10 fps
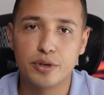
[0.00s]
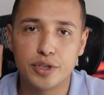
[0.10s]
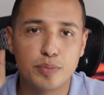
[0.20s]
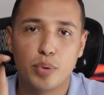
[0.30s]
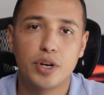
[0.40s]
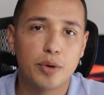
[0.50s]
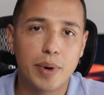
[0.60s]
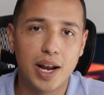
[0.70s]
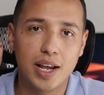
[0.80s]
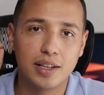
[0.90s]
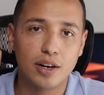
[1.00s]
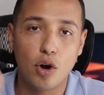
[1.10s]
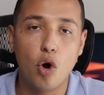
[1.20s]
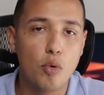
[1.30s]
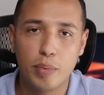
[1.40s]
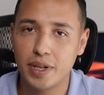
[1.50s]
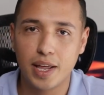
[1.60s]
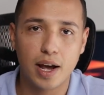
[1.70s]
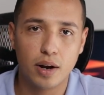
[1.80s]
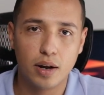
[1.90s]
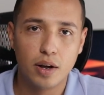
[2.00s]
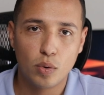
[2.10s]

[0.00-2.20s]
You're just putting your money in there, hoping that